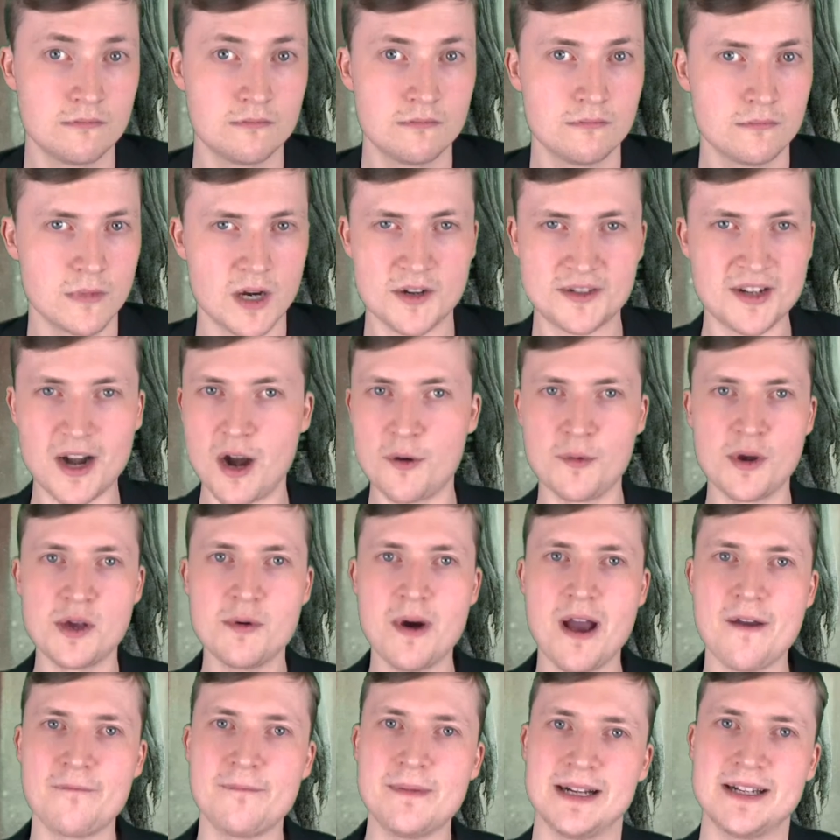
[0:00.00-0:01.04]
Oh, sorry, were you
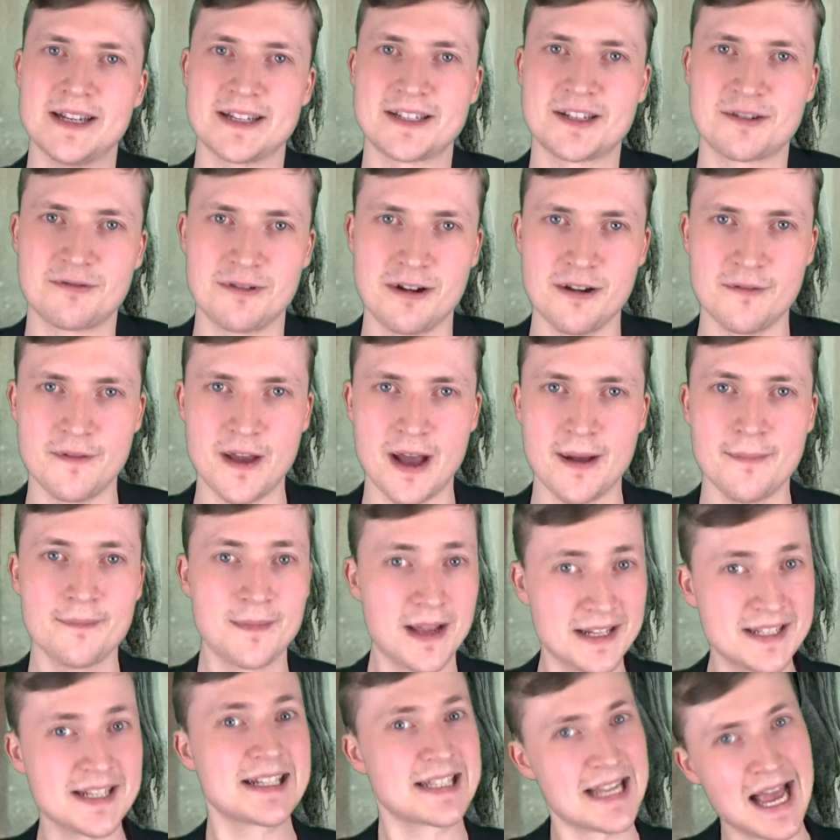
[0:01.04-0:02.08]
waiting for me to disagree with you? That's
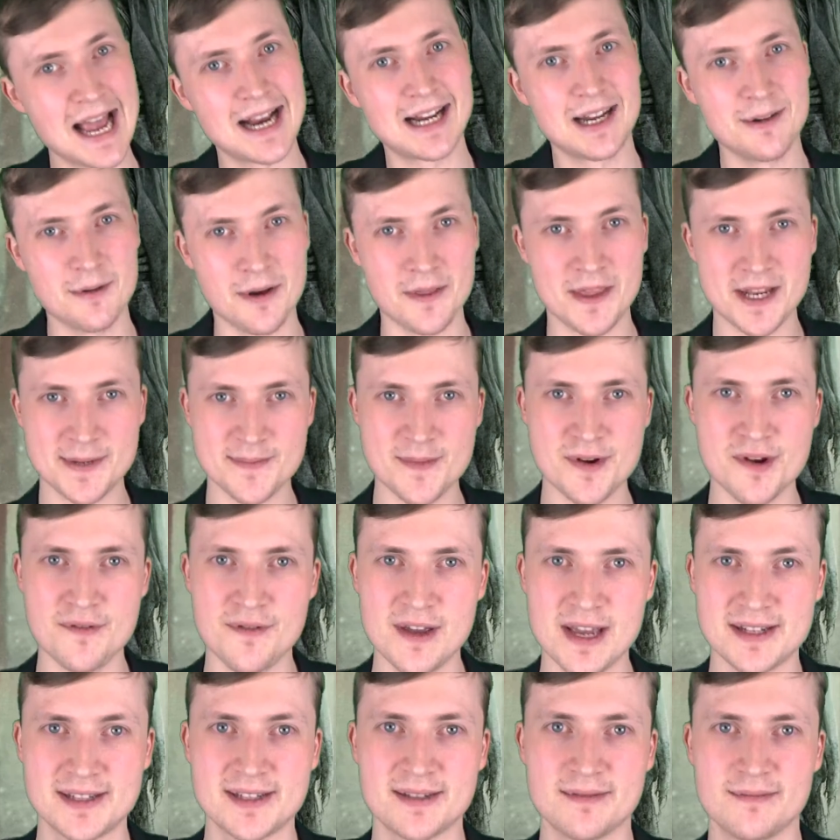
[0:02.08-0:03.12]
exactly what this movie
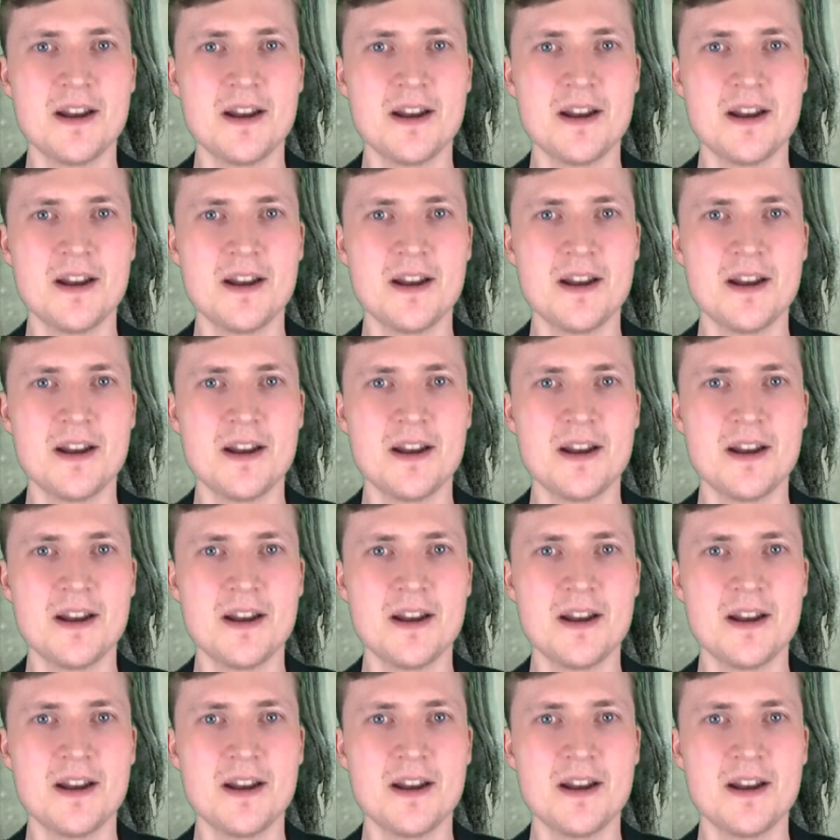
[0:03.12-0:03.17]
is.